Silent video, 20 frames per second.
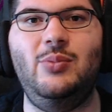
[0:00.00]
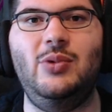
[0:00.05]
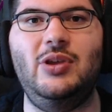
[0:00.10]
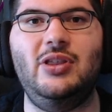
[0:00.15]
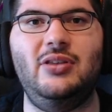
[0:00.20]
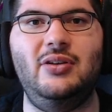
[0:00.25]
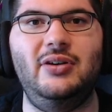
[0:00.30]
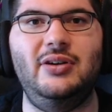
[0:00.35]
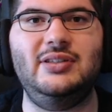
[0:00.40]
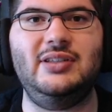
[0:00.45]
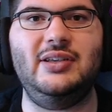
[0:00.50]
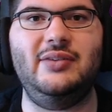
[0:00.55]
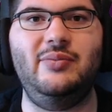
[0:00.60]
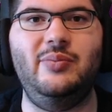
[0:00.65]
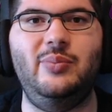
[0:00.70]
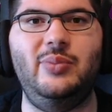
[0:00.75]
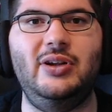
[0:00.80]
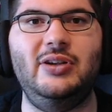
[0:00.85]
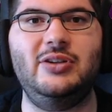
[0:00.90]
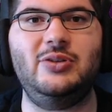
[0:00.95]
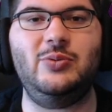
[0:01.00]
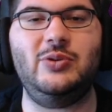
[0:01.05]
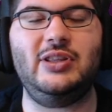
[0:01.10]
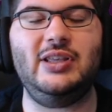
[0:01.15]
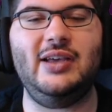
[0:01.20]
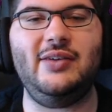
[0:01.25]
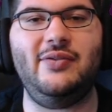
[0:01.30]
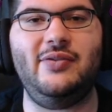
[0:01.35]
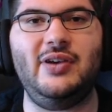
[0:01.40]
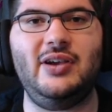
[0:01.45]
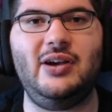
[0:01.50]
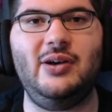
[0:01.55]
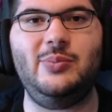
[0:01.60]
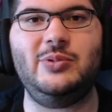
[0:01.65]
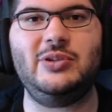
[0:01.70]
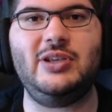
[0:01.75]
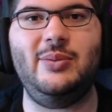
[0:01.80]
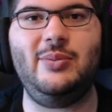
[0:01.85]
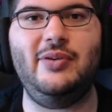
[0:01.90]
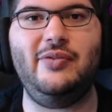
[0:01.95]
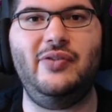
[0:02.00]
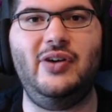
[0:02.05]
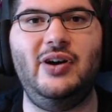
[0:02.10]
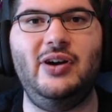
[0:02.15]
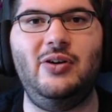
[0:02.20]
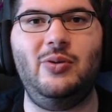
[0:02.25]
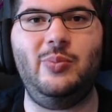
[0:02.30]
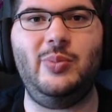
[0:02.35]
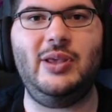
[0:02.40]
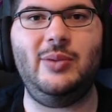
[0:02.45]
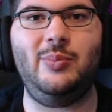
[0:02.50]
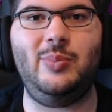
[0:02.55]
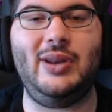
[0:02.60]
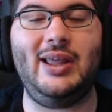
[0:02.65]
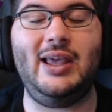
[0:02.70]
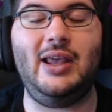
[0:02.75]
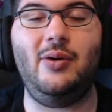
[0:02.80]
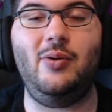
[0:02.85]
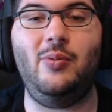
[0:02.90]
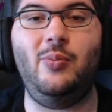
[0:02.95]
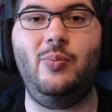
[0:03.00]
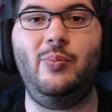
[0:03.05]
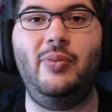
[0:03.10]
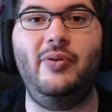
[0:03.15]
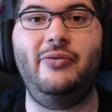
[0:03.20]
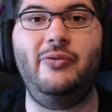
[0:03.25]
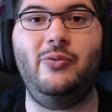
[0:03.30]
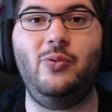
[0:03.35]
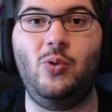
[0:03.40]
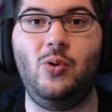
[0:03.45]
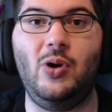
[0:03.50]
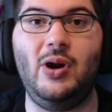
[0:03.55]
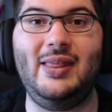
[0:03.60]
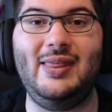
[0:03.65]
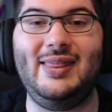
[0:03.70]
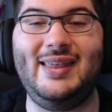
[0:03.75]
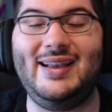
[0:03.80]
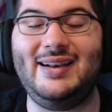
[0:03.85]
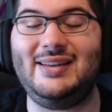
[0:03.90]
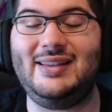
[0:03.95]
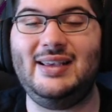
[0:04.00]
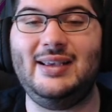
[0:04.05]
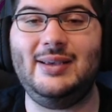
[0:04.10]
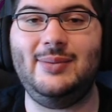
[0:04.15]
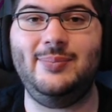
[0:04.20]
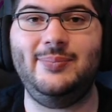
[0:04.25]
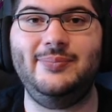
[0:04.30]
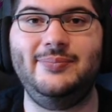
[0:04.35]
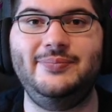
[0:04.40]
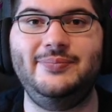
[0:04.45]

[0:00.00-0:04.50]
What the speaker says: week 37 plus, with the FA Cup semi-final being played before that game.